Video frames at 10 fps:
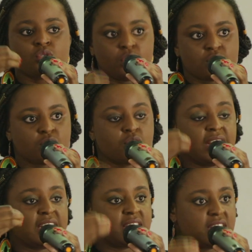sought
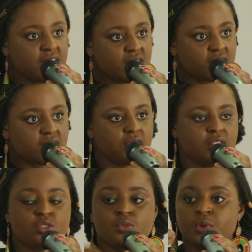to exist,
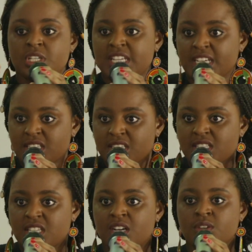to protect
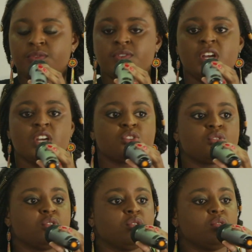itself,
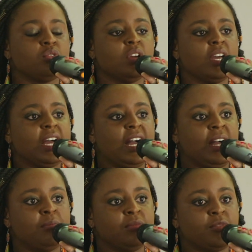to
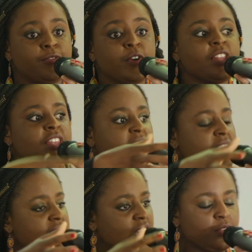further
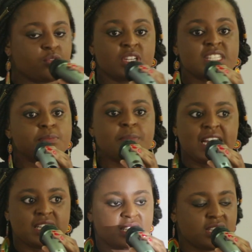itself, to
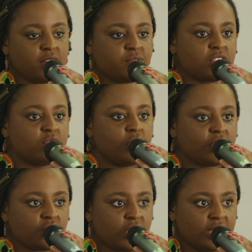expand itself, did
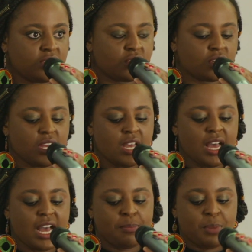not change.
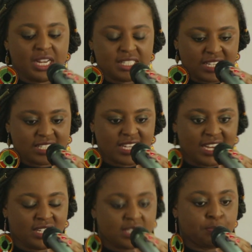
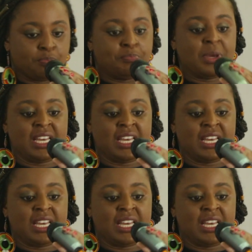Apartheid at its